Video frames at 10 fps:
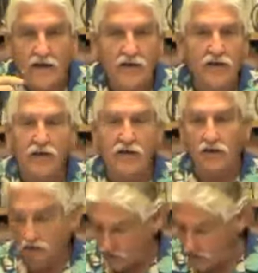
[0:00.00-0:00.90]
your,
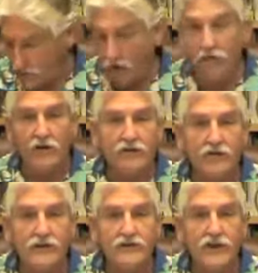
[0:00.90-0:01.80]
your synovial
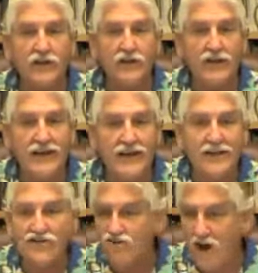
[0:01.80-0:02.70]
fluids in your
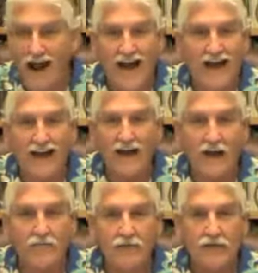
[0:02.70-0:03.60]
knees dry
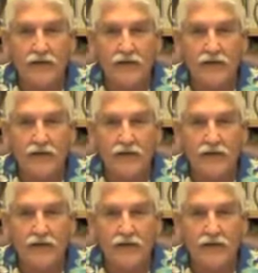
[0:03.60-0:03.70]
up.